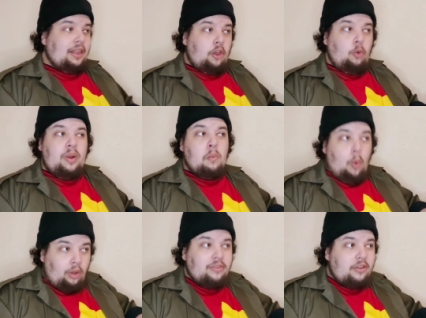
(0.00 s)
I thought we
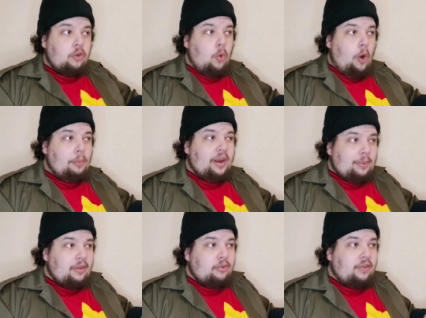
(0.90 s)
wanted to cooperate
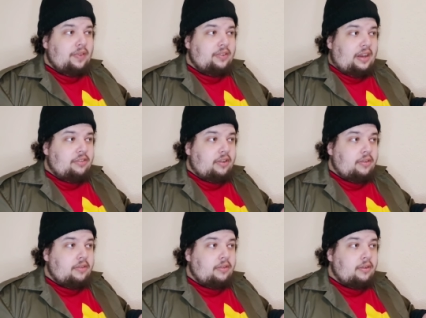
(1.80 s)
with other civilizations.